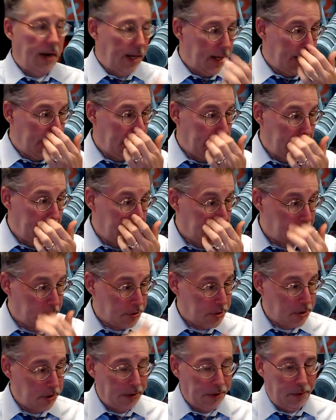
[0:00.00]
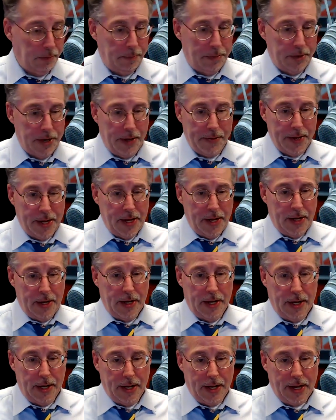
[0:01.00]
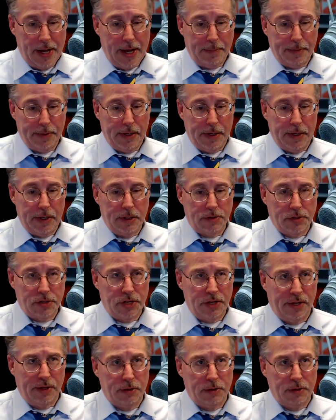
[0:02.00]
in just a little bit. Happy, let's say,